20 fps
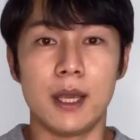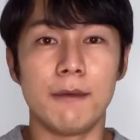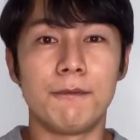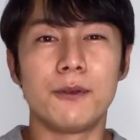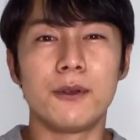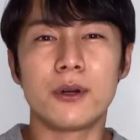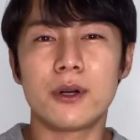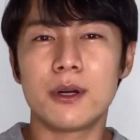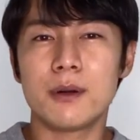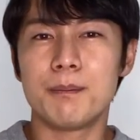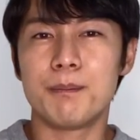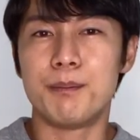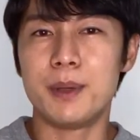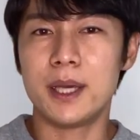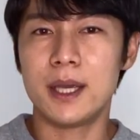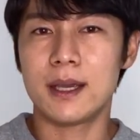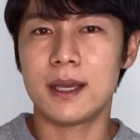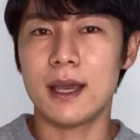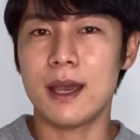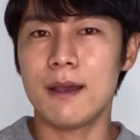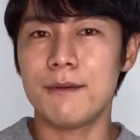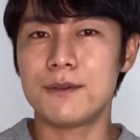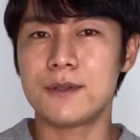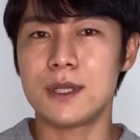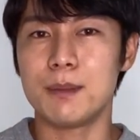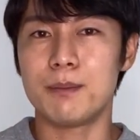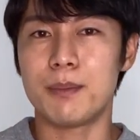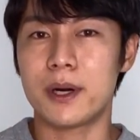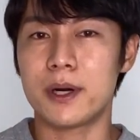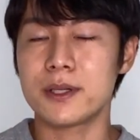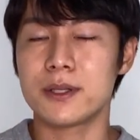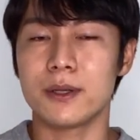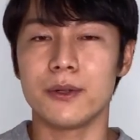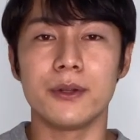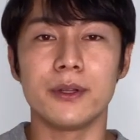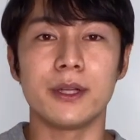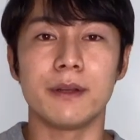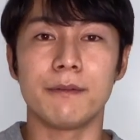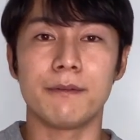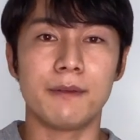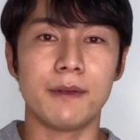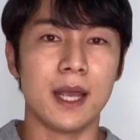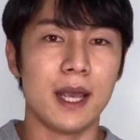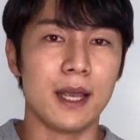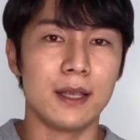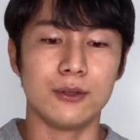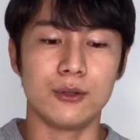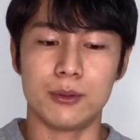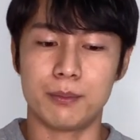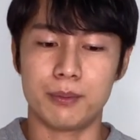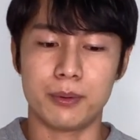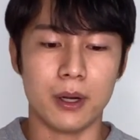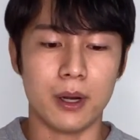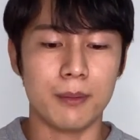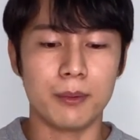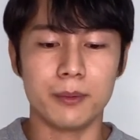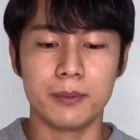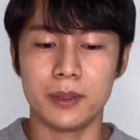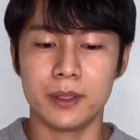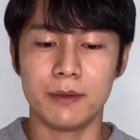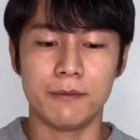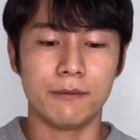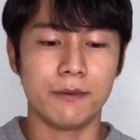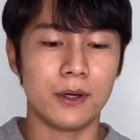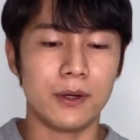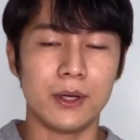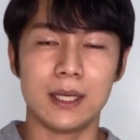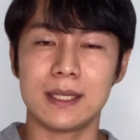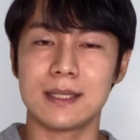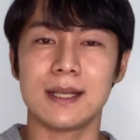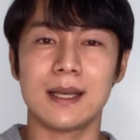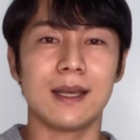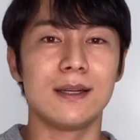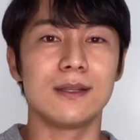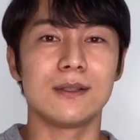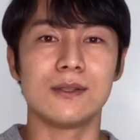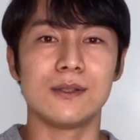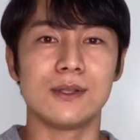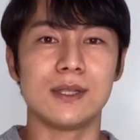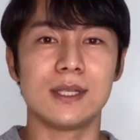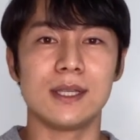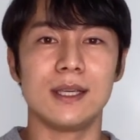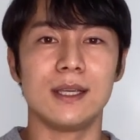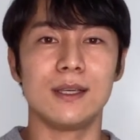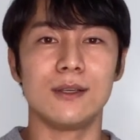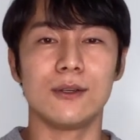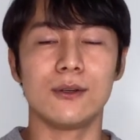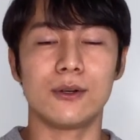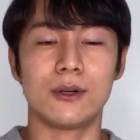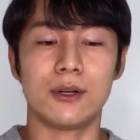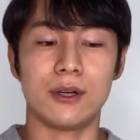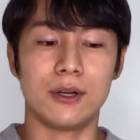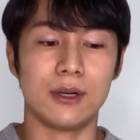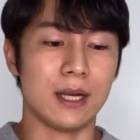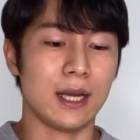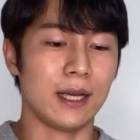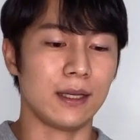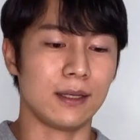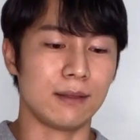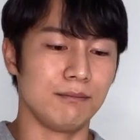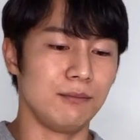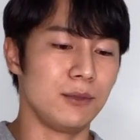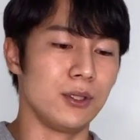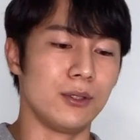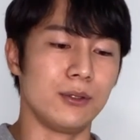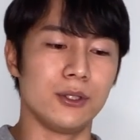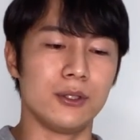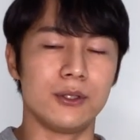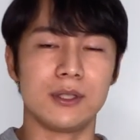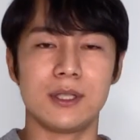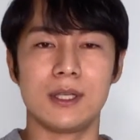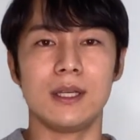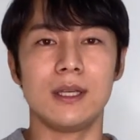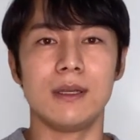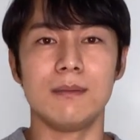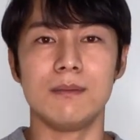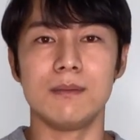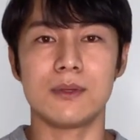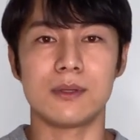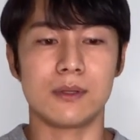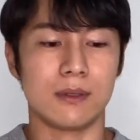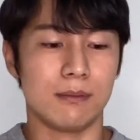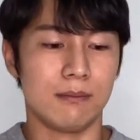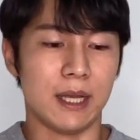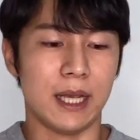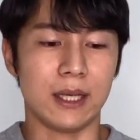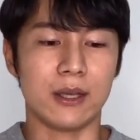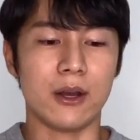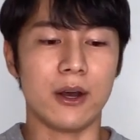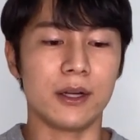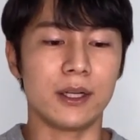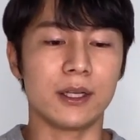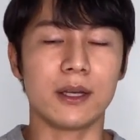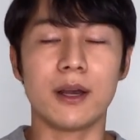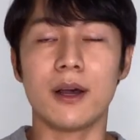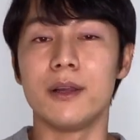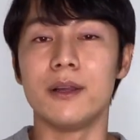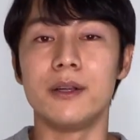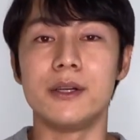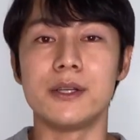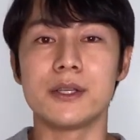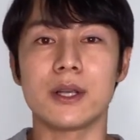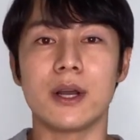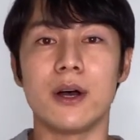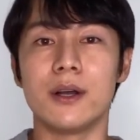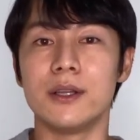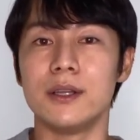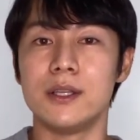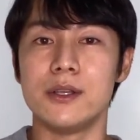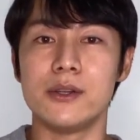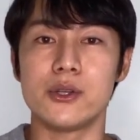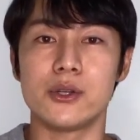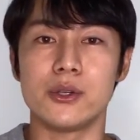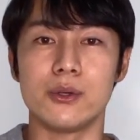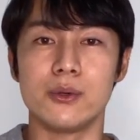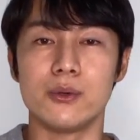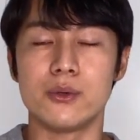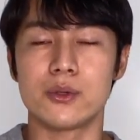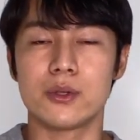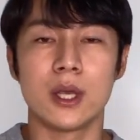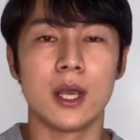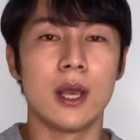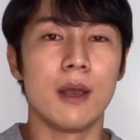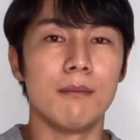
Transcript: If you're a big FC Barcelona fan, you're probably very excited to see your, uh, you know, your team's iconic colors on these shoes,